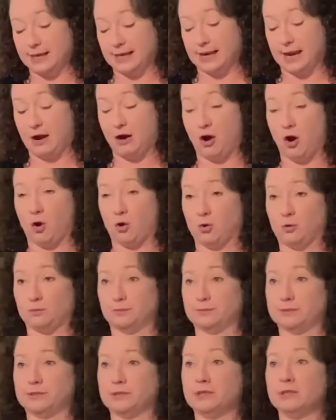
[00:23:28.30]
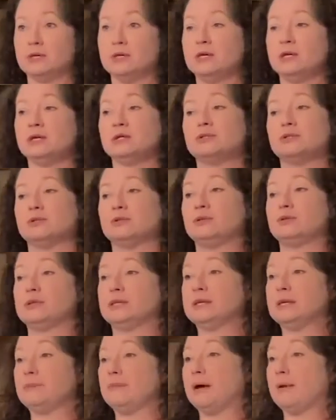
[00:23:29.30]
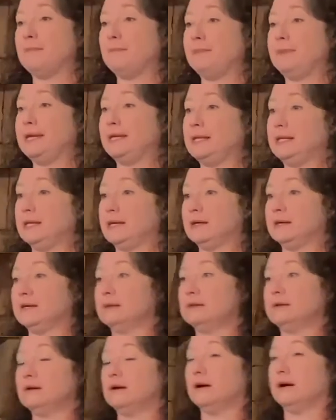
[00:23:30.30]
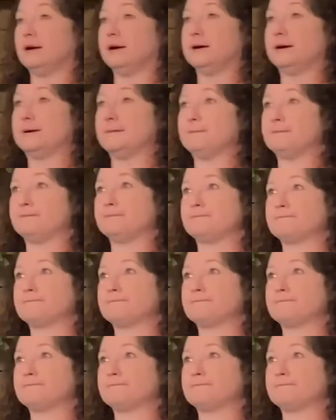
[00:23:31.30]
and our homes. So you think about media, and